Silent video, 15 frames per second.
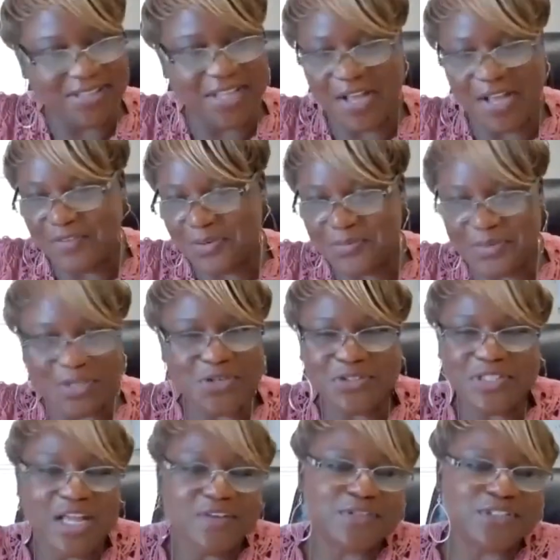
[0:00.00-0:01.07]
I love it. When
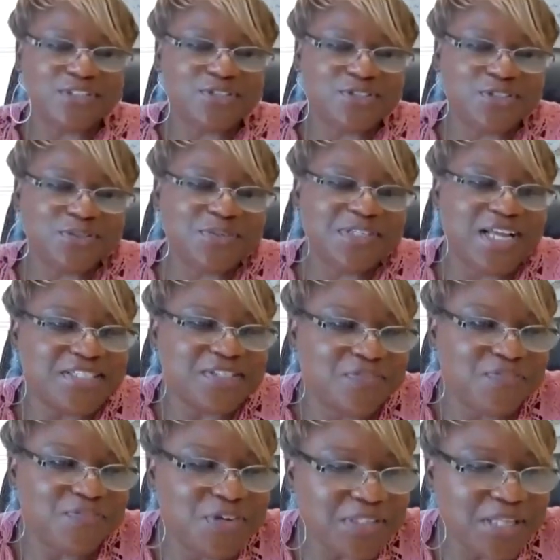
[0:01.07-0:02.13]
you love what you do, it
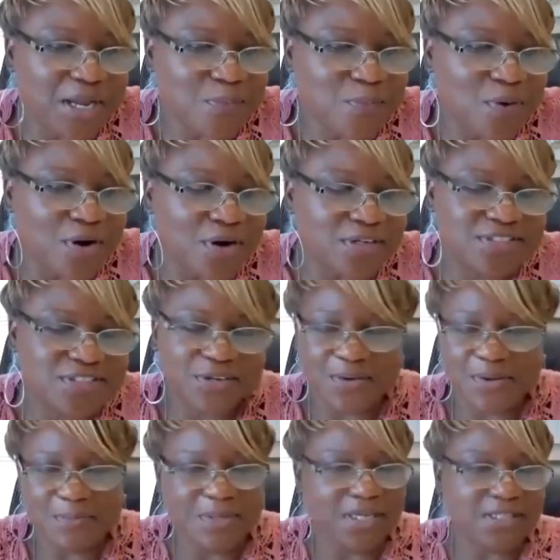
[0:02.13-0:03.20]
doesn't feel like work.
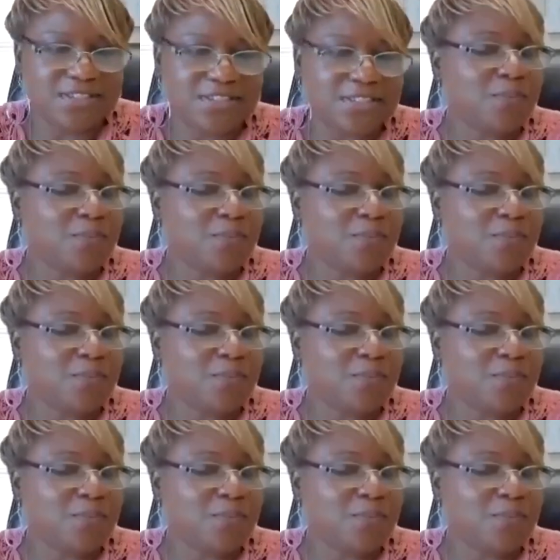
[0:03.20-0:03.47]
So, I mean,